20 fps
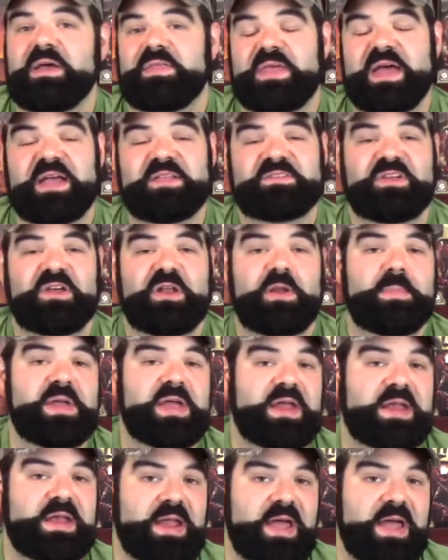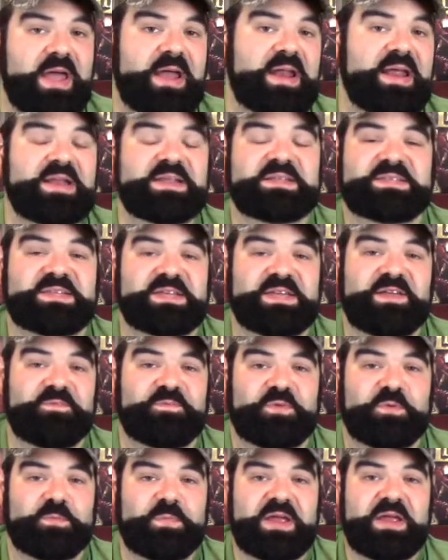That's going to be a nine out of ten
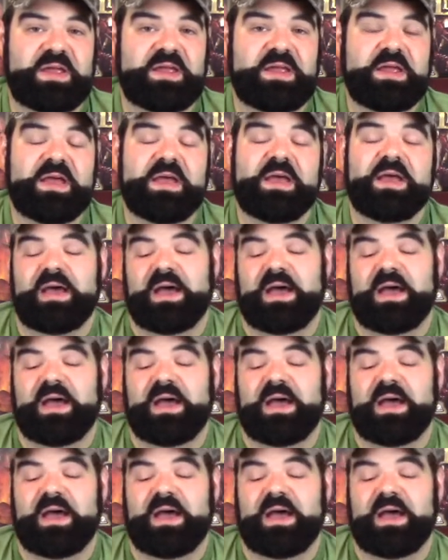for me.